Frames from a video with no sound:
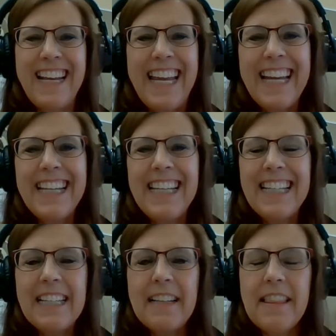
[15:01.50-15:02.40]
again,
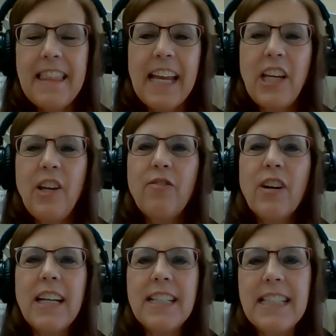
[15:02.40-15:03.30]
thank you for
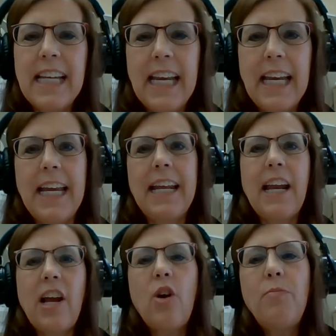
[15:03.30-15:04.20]
listening, and
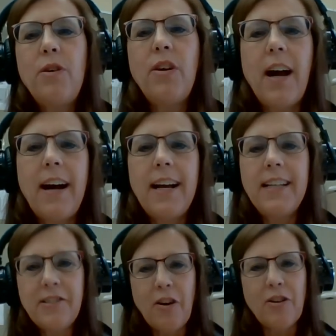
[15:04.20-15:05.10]
I hope you
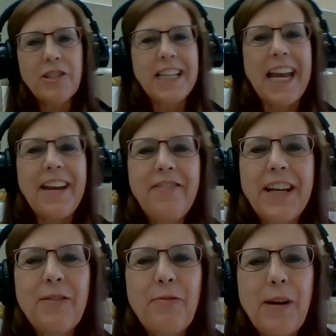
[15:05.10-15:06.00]
guys are safe
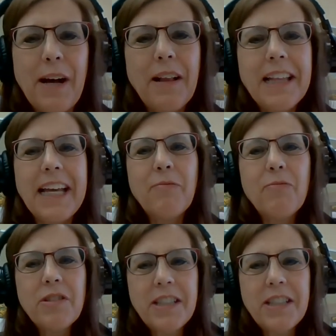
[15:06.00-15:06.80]
and well, and we'll